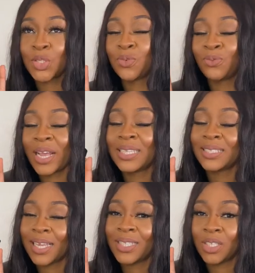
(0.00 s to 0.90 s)
great
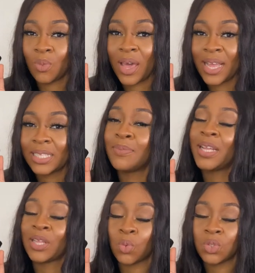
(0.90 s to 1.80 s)
scent to wear to
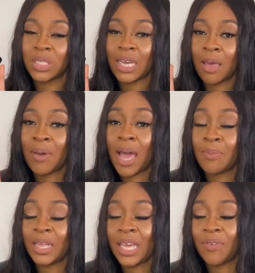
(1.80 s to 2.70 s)
bed most lot the time, I
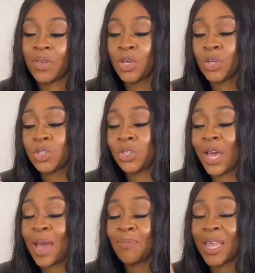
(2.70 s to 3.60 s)
believe. So
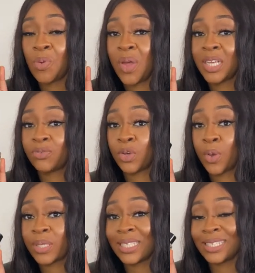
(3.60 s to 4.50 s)
I mainly wear this for
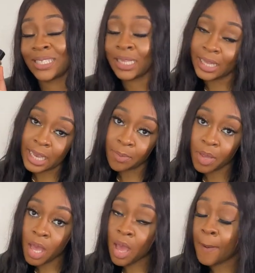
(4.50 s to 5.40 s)
going to sleep,
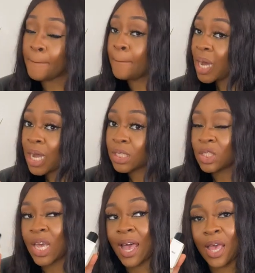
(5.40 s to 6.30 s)
but
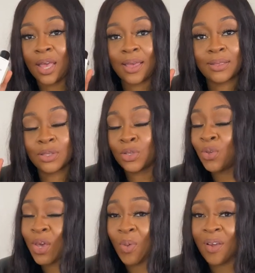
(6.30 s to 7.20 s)

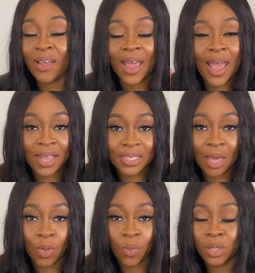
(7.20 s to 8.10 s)
you can wear it
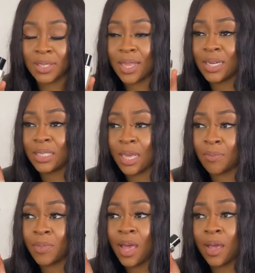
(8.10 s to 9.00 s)
anytime you want to the
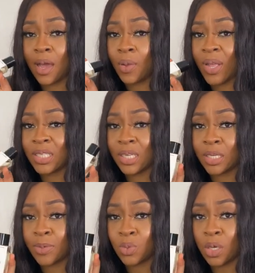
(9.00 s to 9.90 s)
gym. I wear it to the
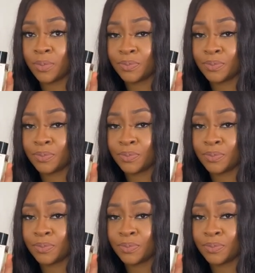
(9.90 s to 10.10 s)
gym as well.